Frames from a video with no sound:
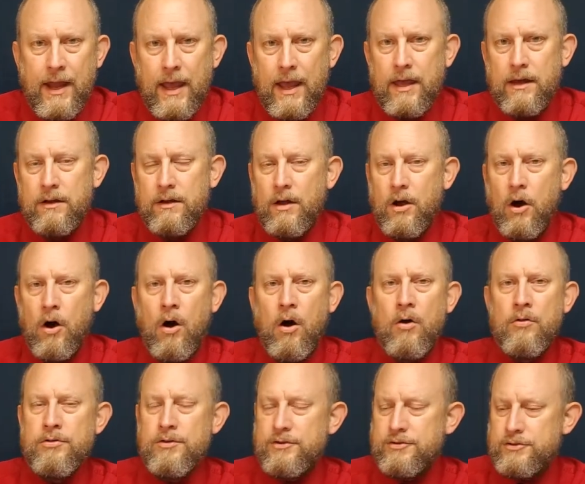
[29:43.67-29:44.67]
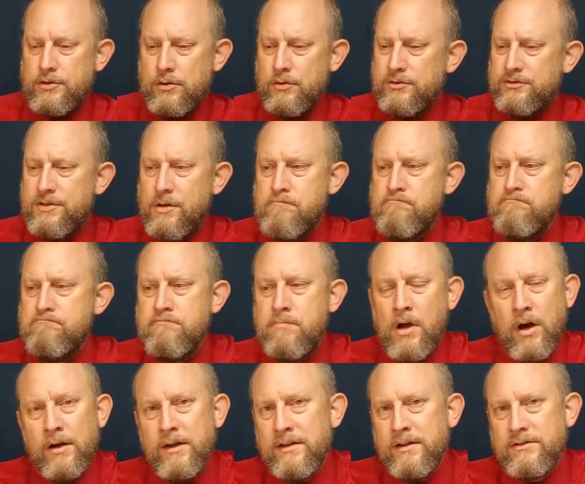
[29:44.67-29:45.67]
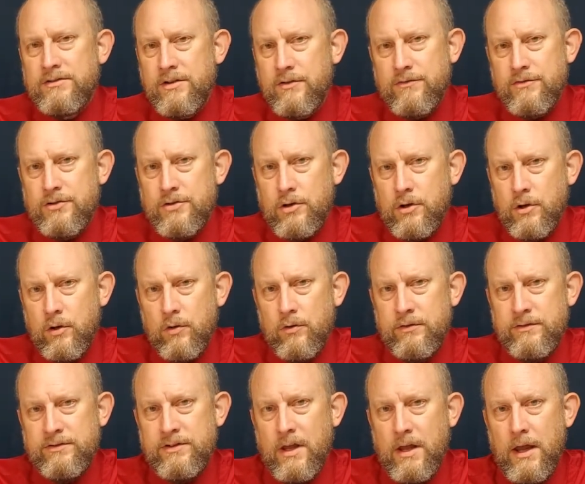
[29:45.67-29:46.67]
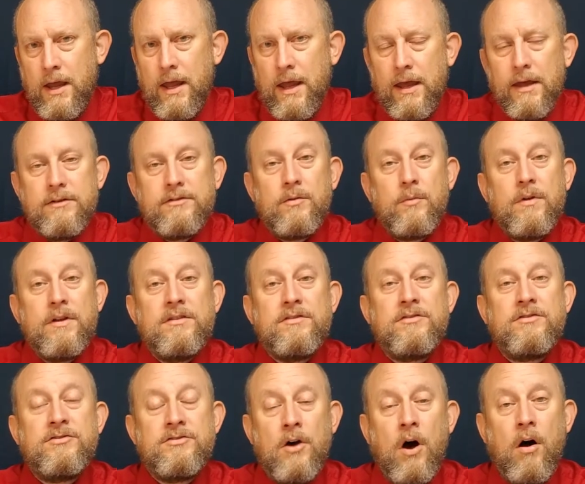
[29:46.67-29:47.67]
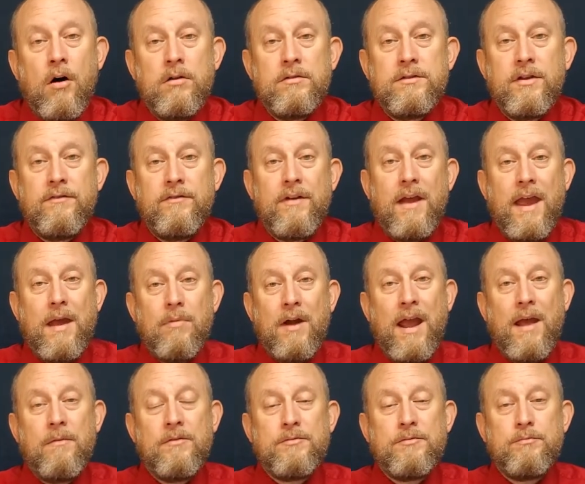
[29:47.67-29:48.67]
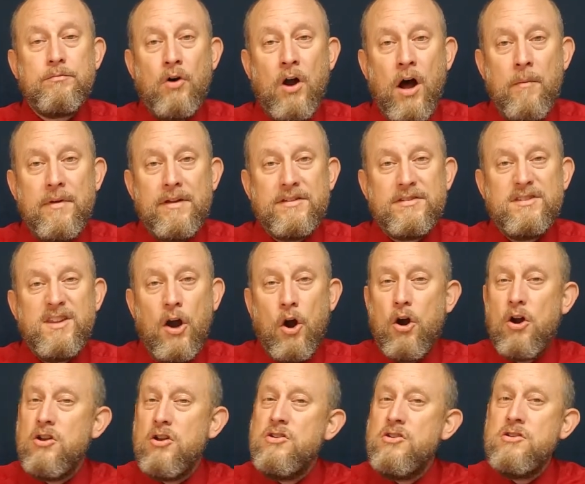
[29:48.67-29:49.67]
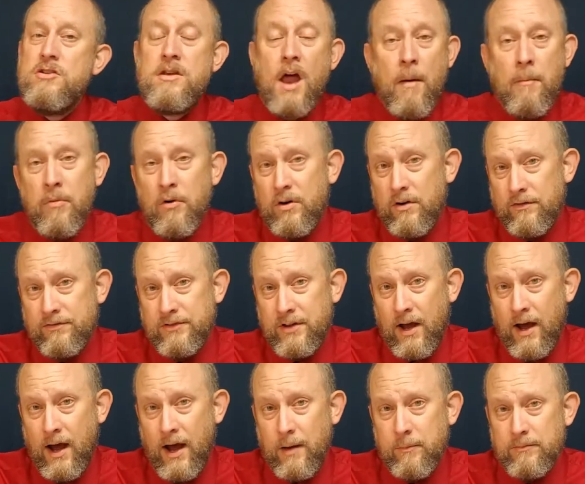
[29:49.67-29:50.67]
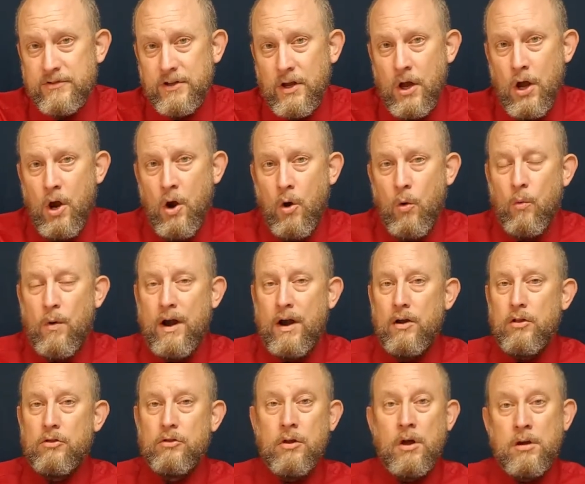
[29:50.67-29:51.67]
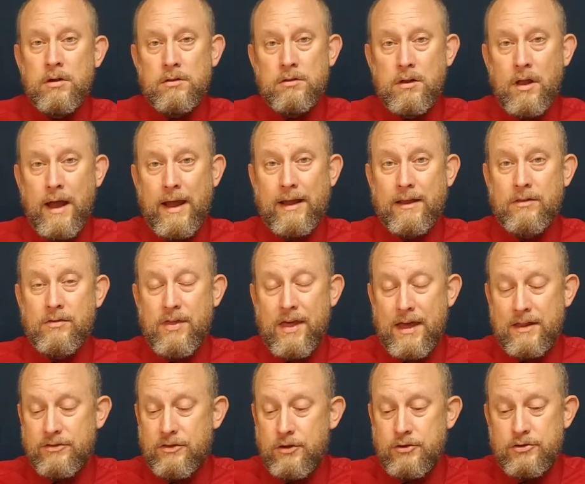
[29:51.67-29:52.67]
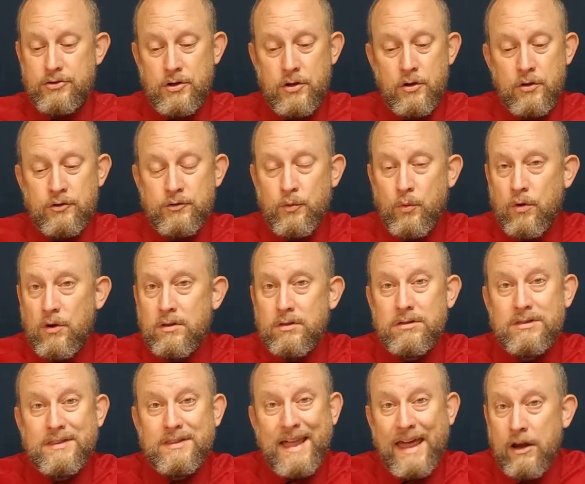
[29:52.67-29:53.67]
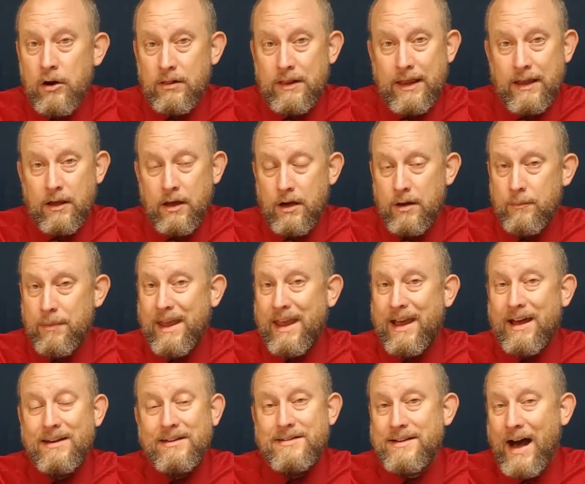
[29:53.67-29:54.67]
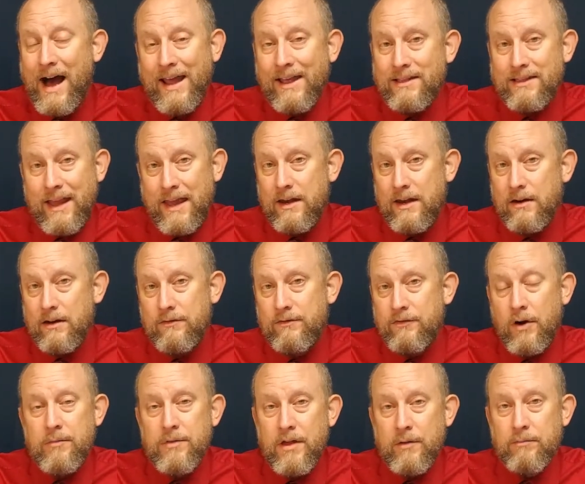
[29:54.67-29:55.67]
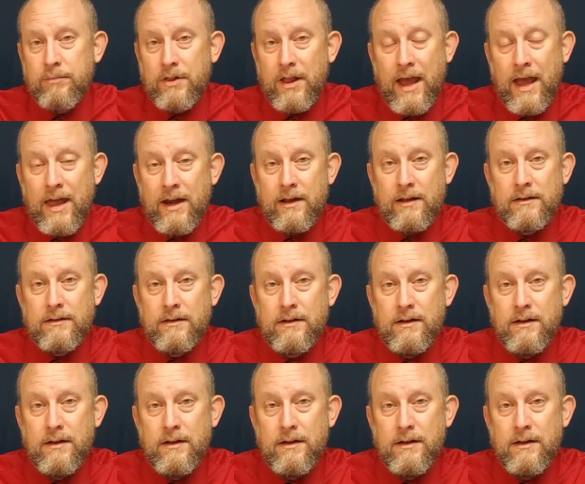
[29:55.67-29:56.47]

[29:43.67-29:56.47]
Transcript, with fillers: And all the Jews, the millions of Jews, as a result of Abraham's promise. There are a number of times where it looked like that the Jews were literally going to be annihilated from the planet.